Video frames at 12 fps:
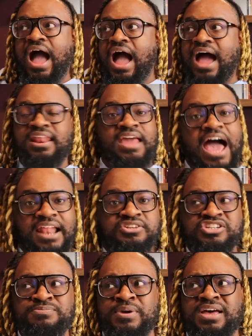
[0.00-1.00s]

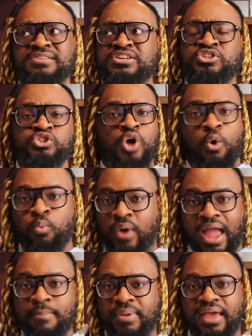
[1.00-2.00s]
ideologies, because it's so
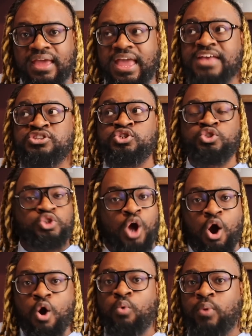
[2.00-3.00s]
rampant. It's
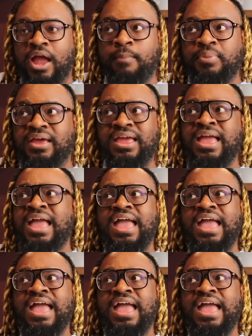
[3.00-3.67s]
so rampant.